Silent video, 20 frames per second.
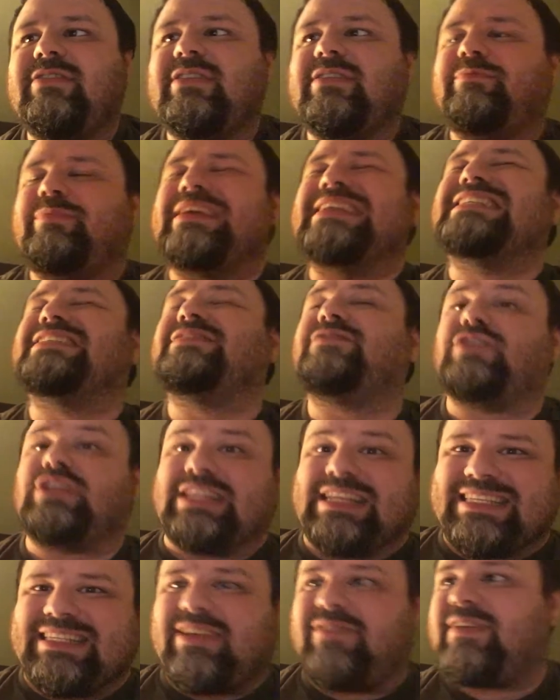
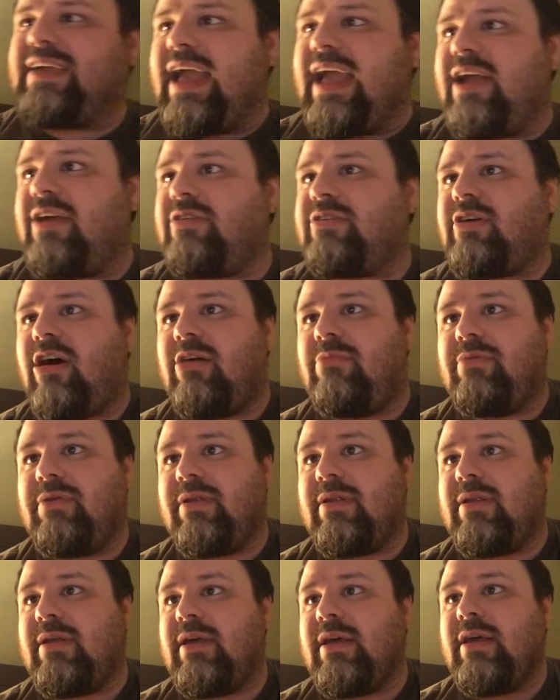peacefulness of Caer Dallben,
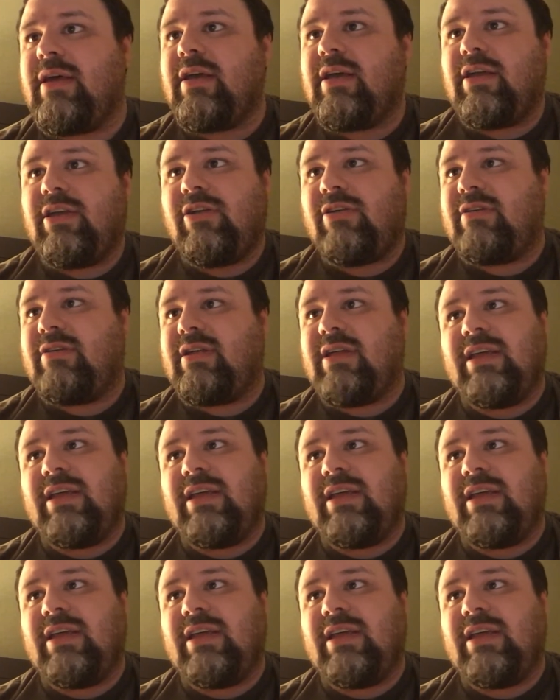yearned